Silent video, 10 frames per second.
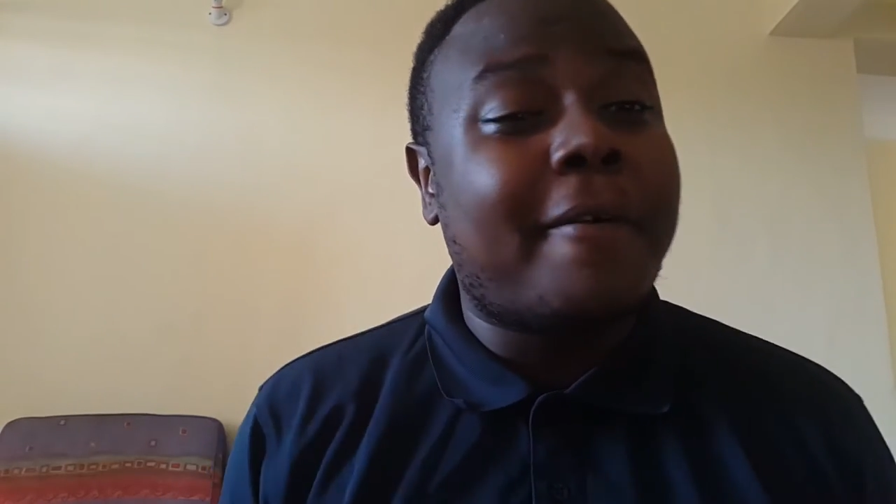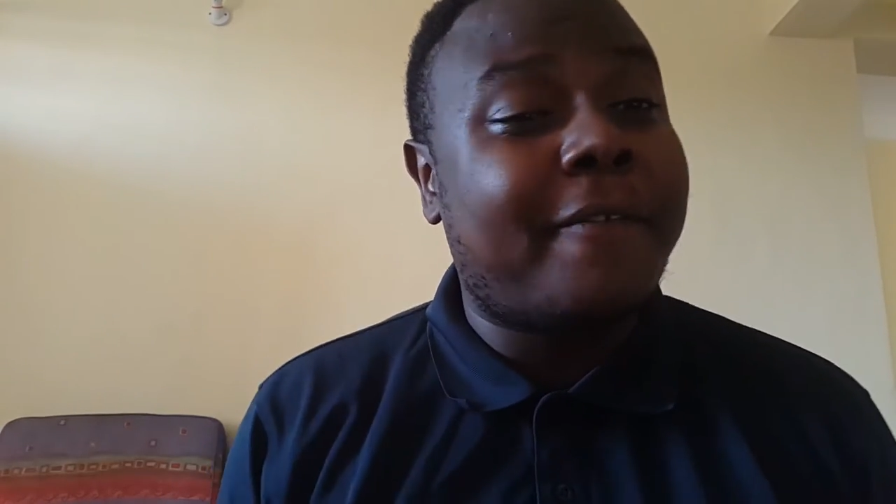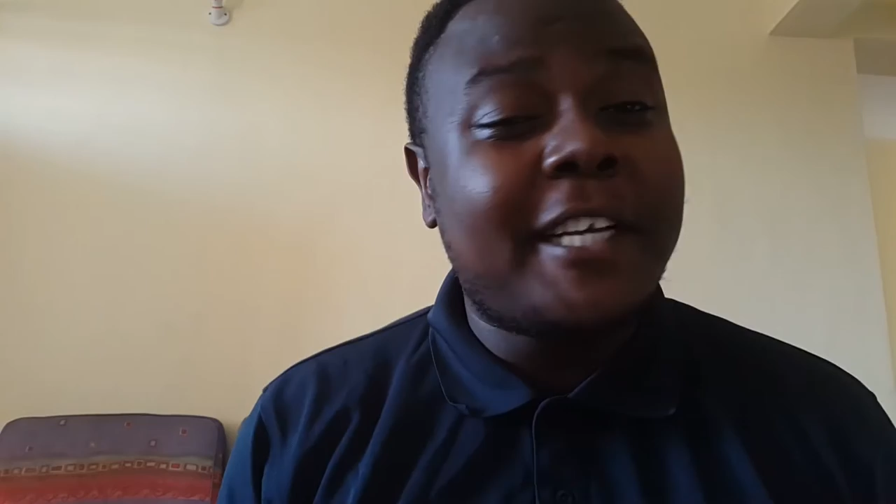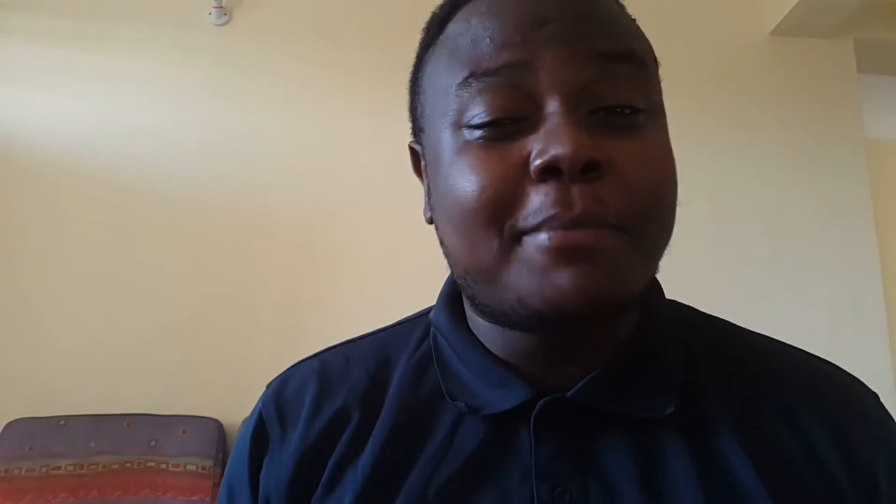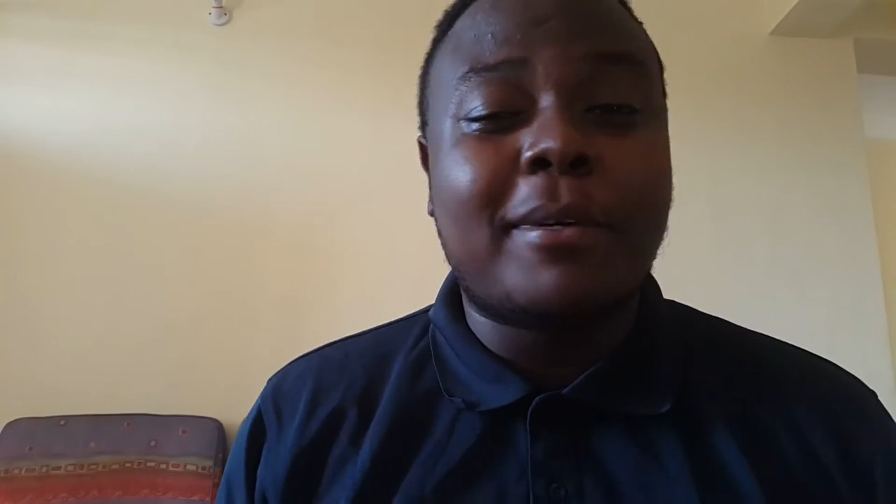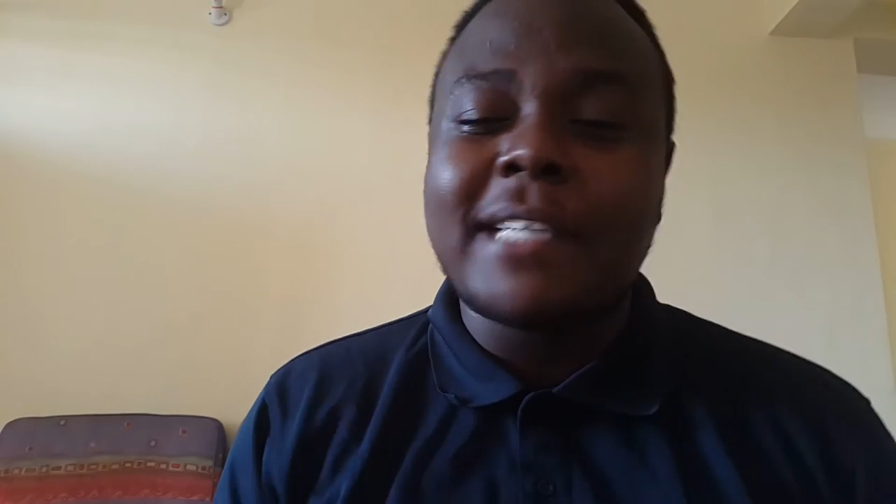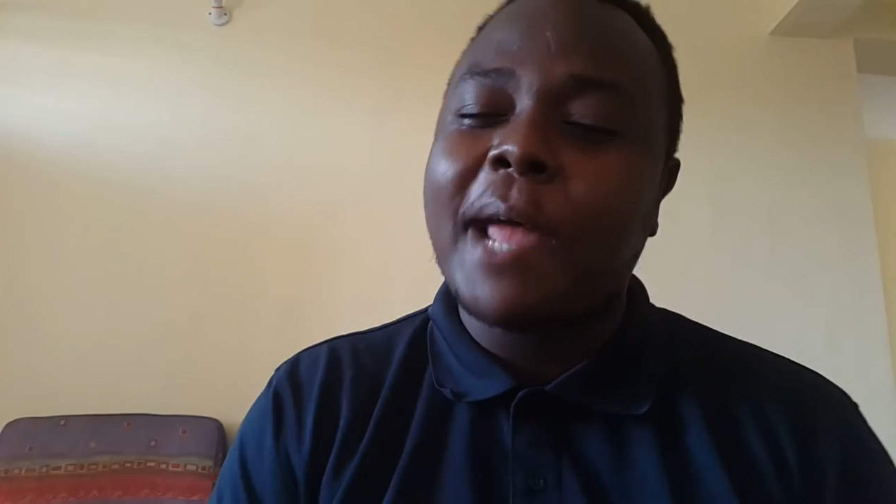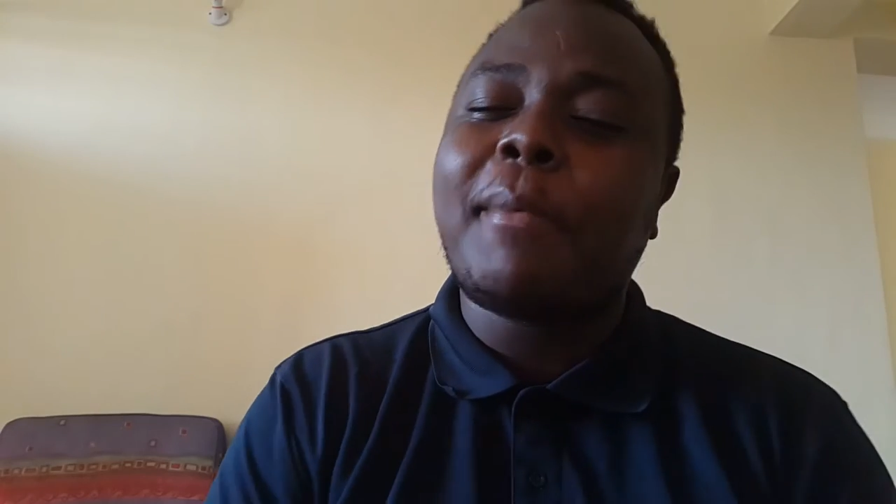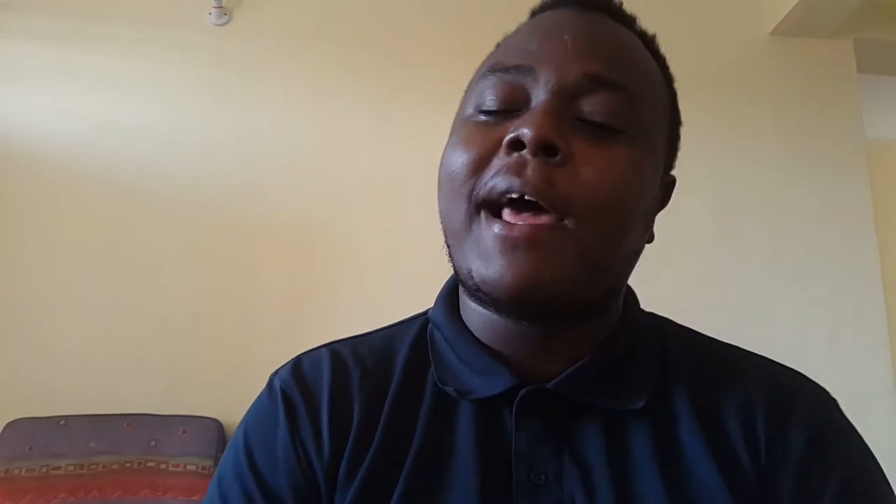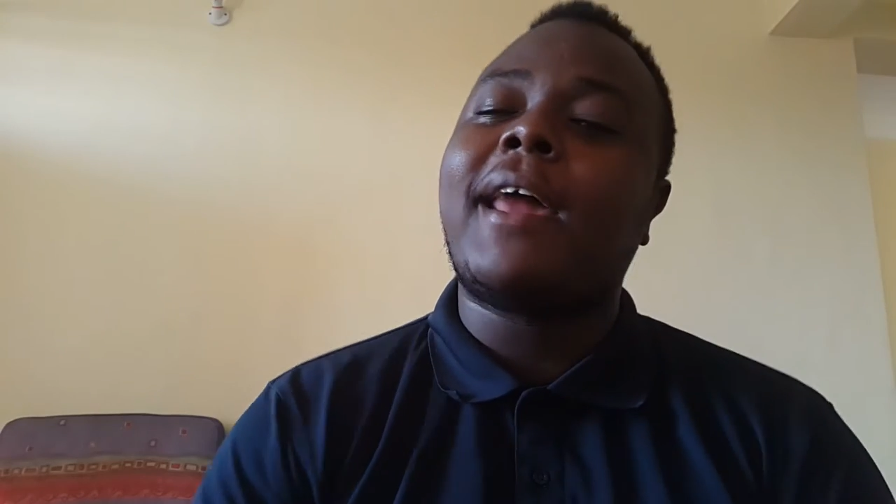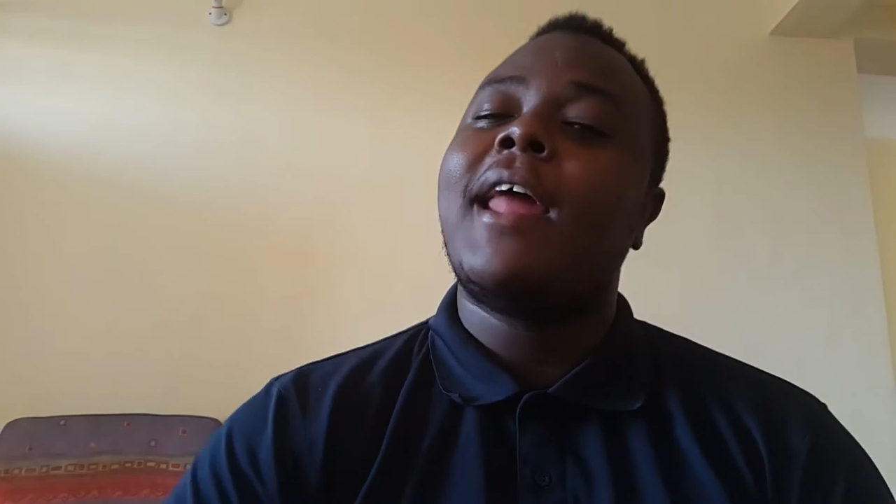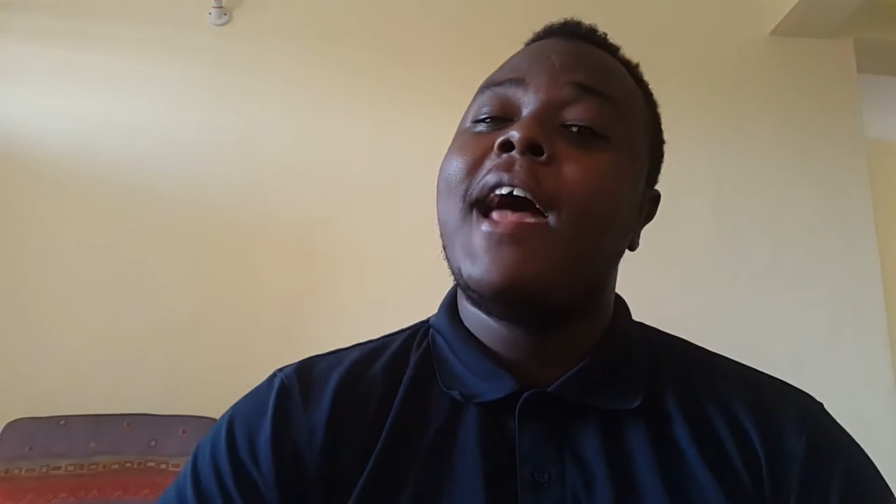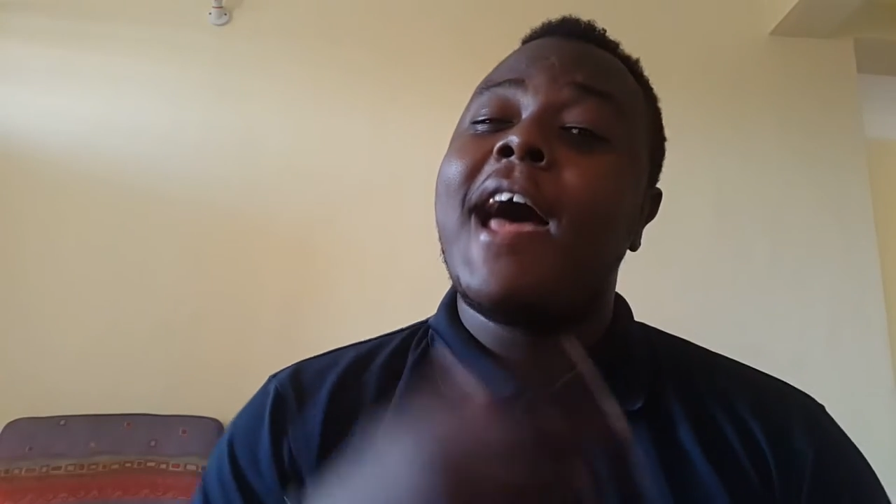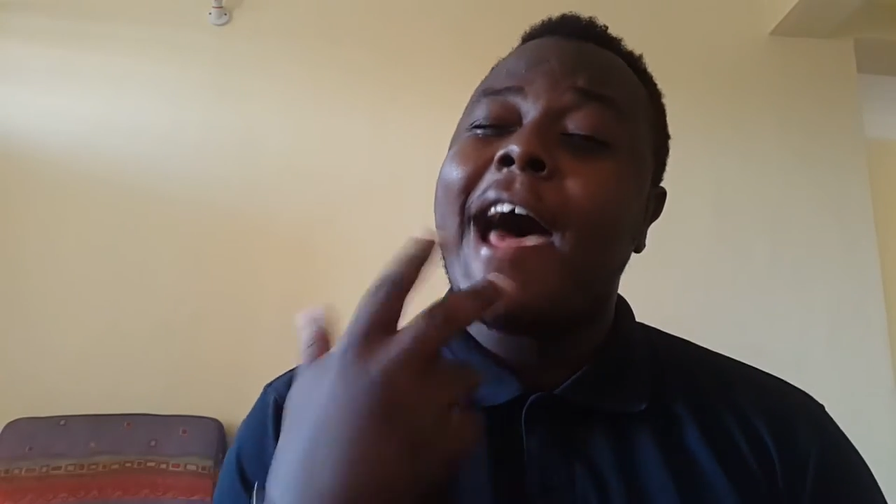my Facebook timeline,